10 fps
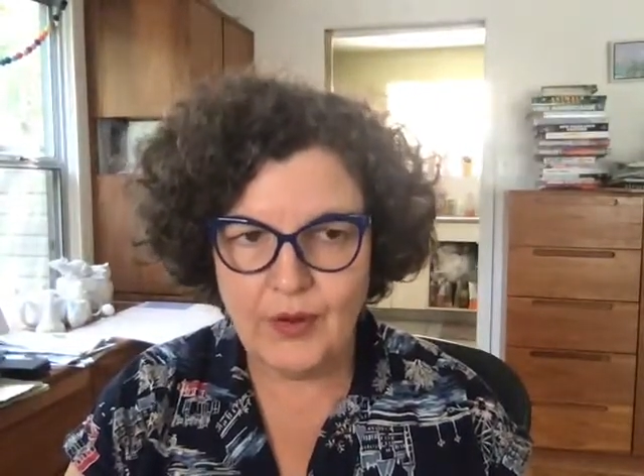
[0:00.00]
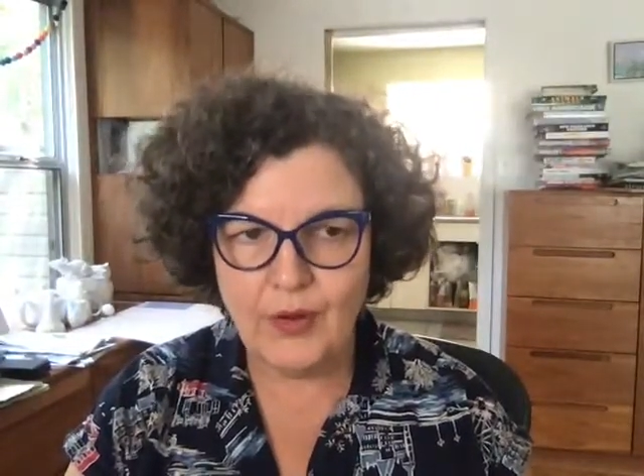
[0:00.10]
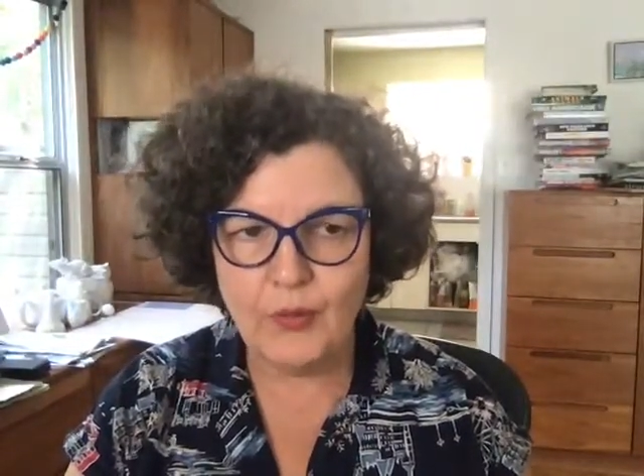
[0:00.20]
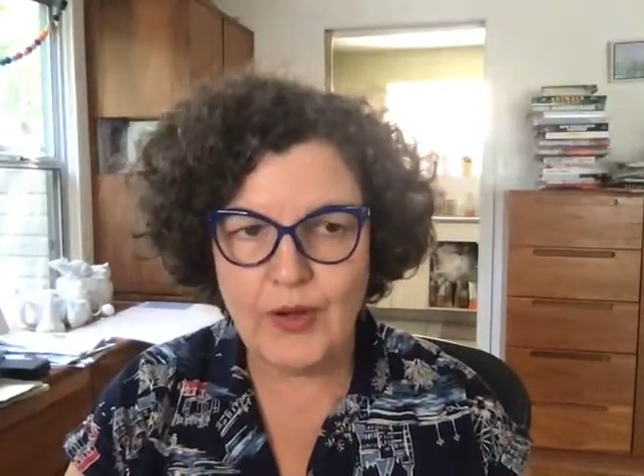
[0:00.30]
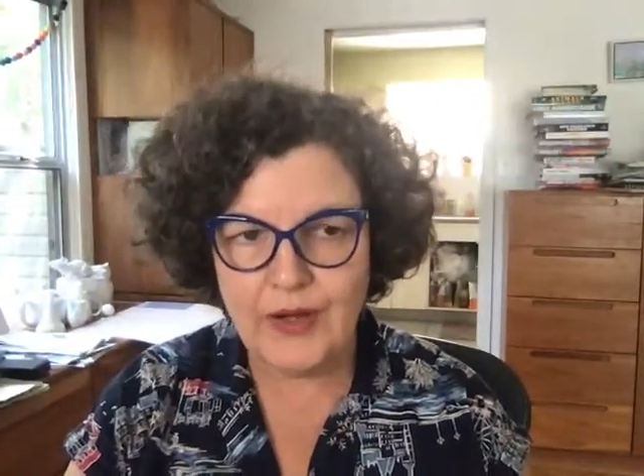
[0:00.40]

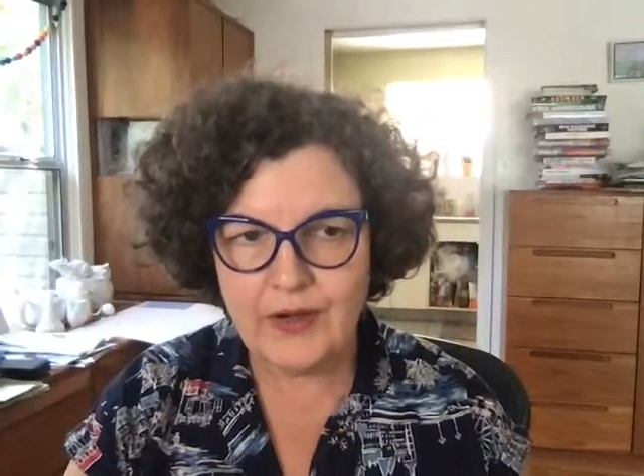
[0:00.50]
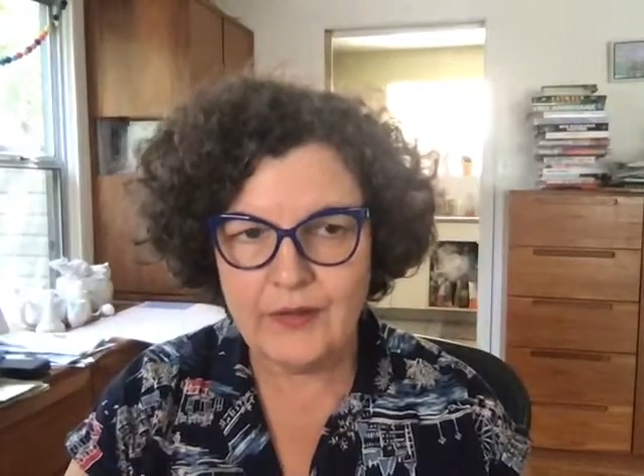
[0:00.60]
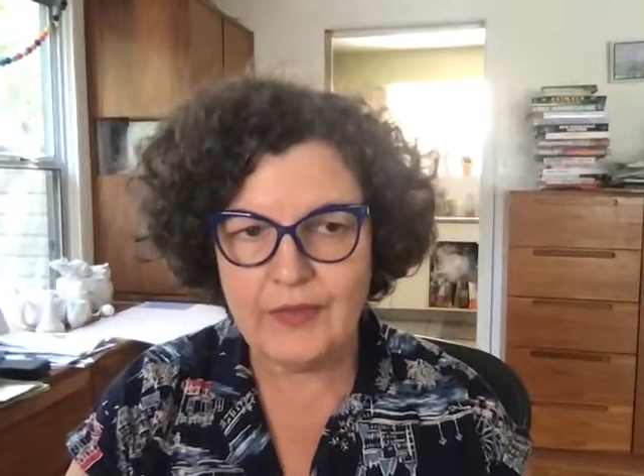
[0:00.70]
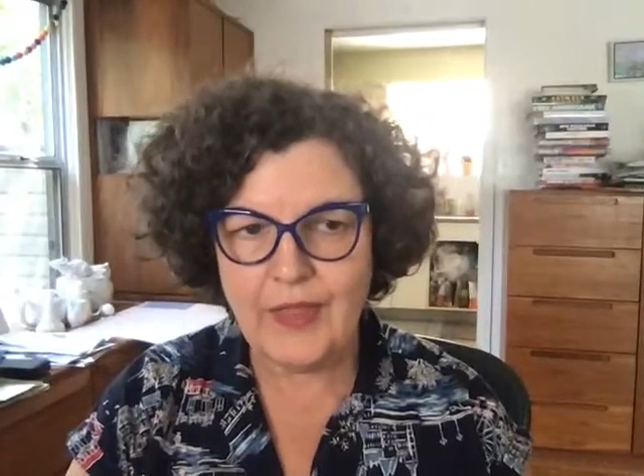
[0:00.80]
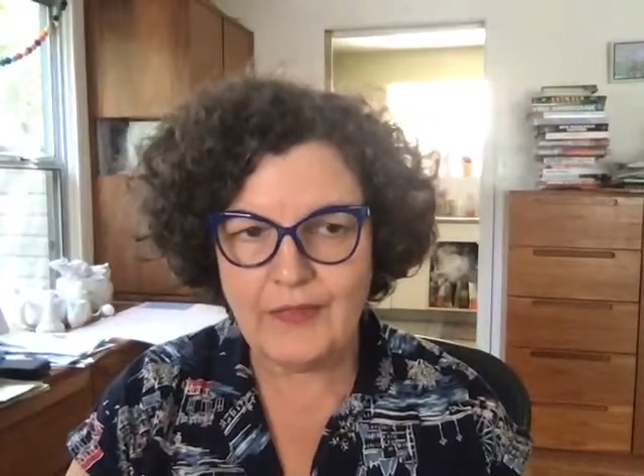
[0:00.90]

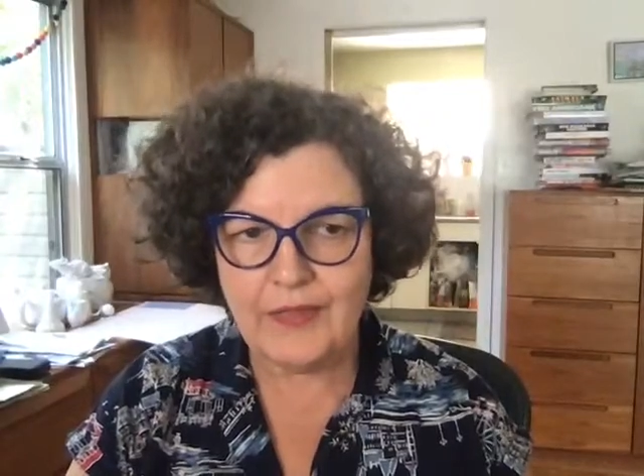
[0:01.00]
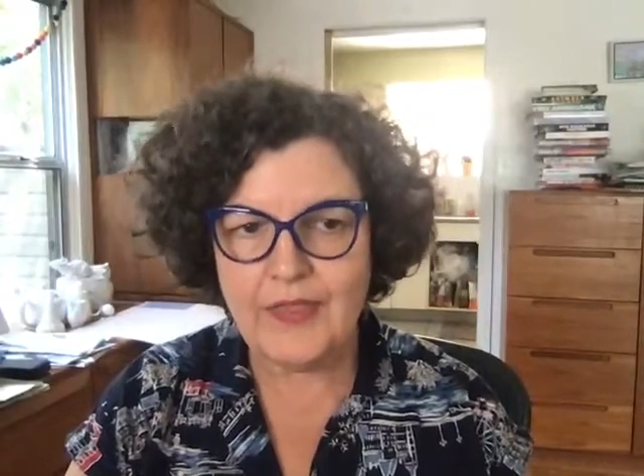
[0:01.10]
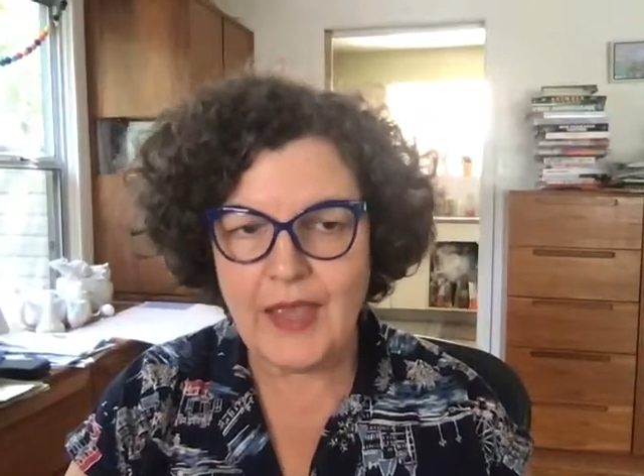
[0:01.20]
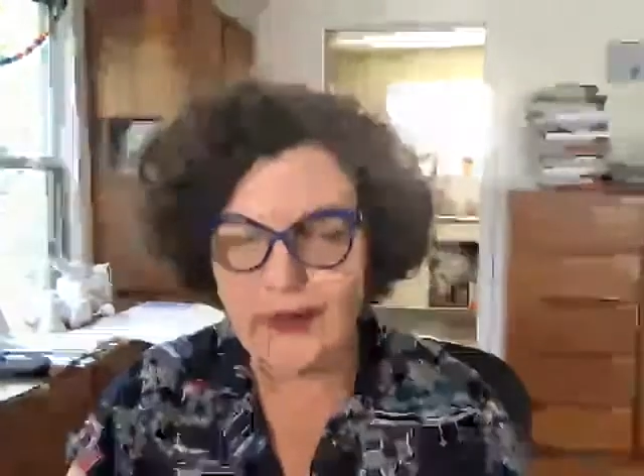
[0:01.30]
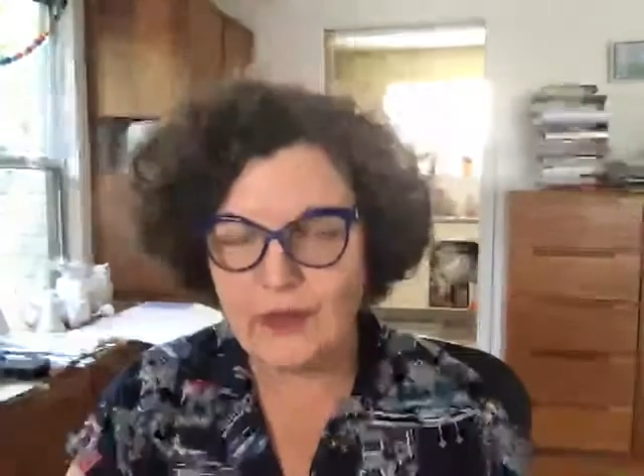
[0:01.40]
aware that
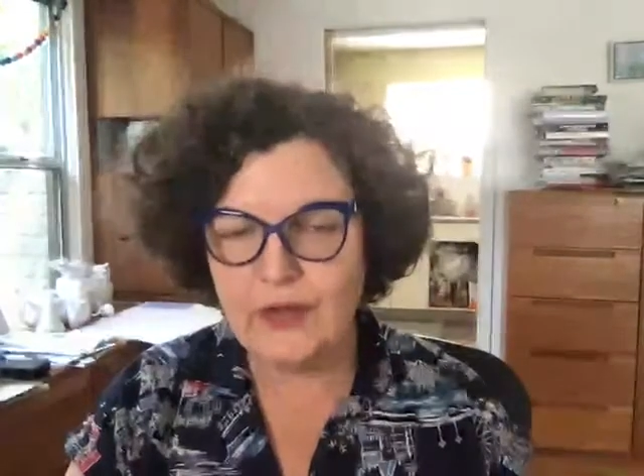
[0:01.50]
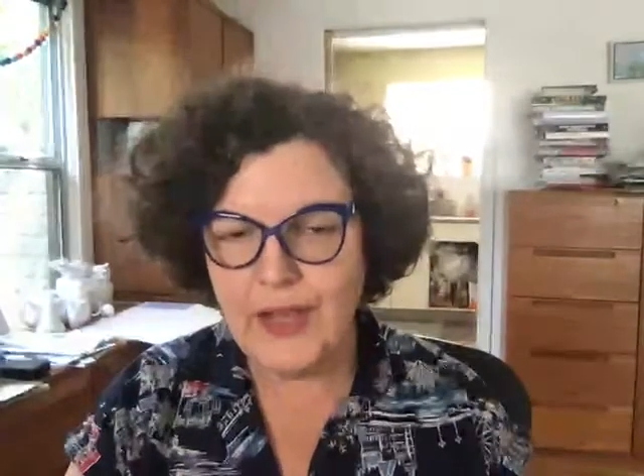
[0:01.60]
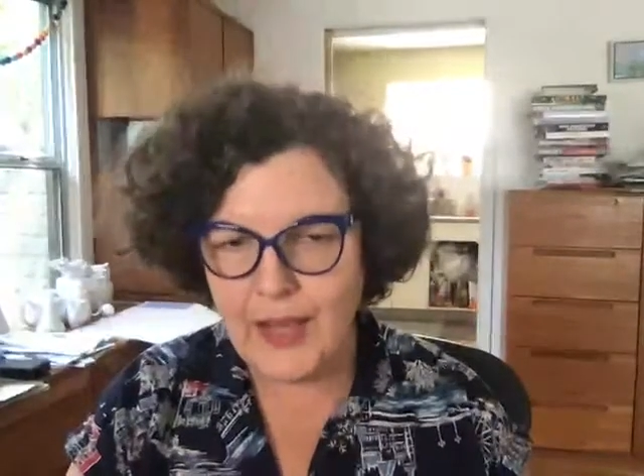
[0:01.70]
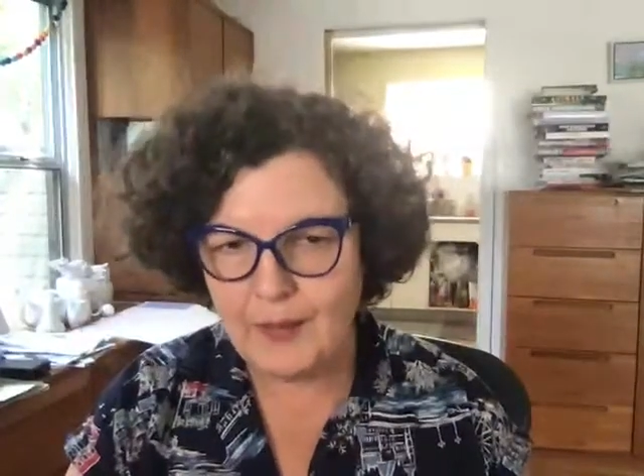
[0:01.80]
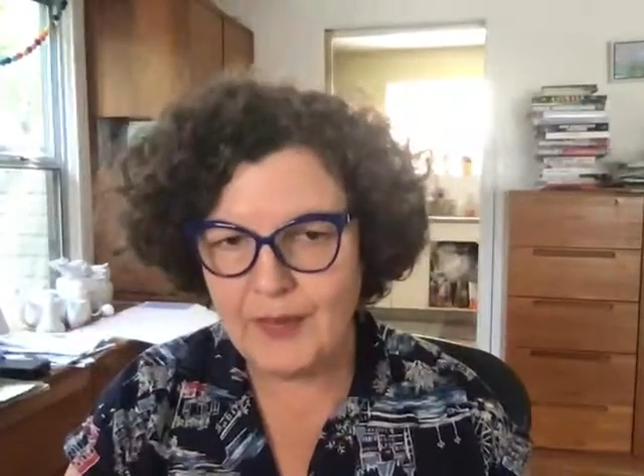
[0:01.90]
that could
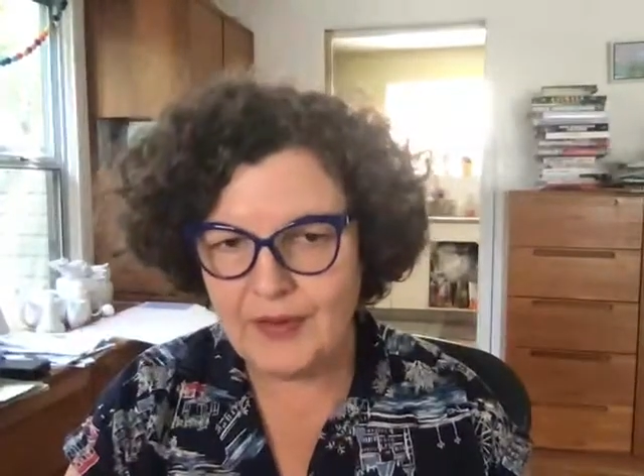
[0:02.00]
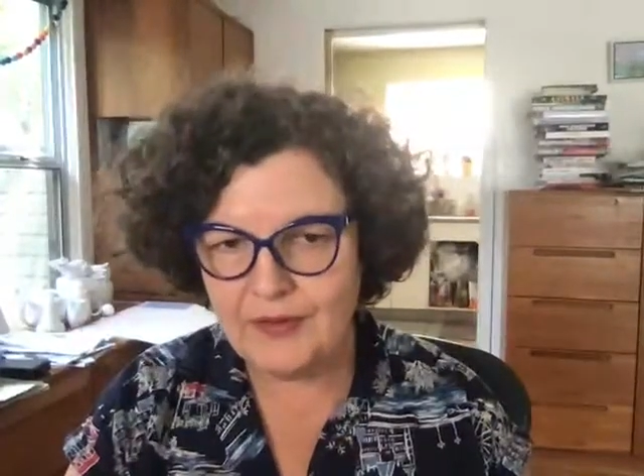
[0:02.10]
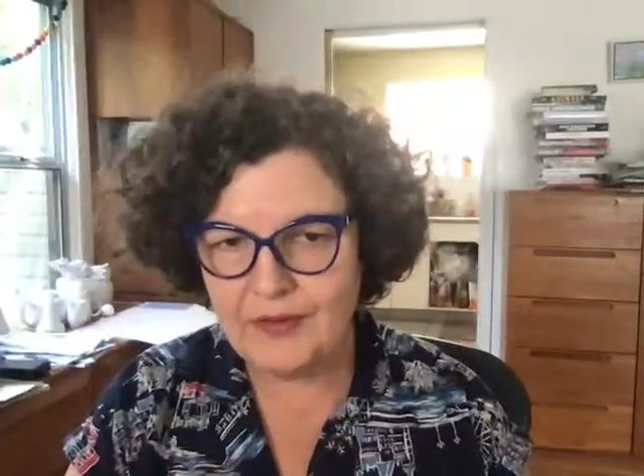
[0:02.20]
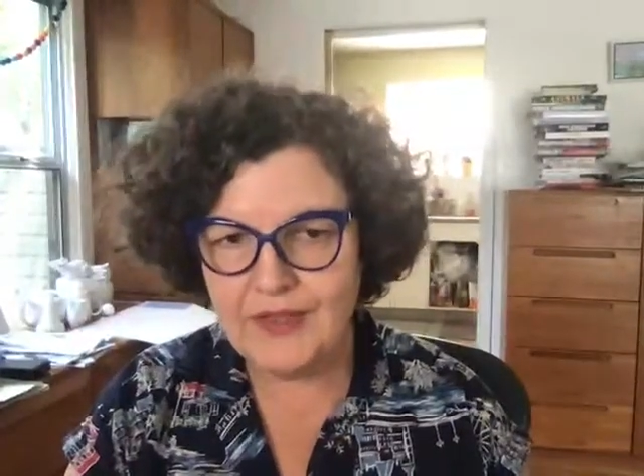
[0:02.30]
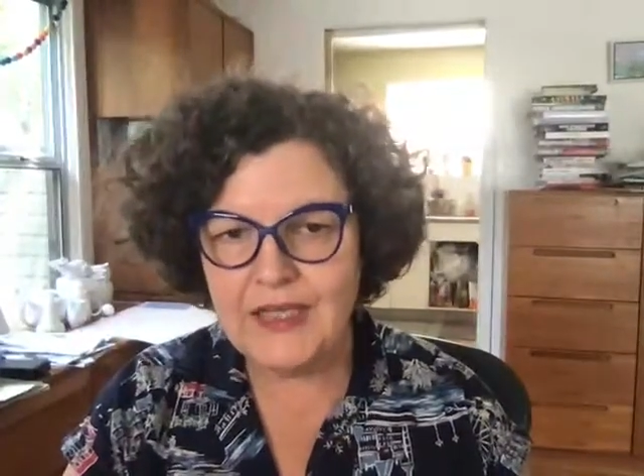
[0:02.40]

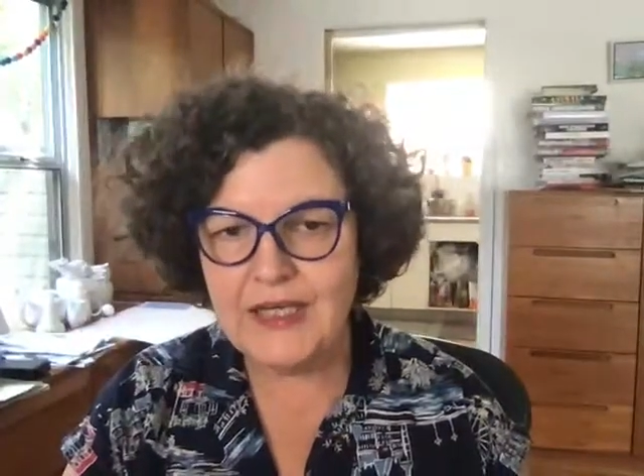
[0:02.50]
happen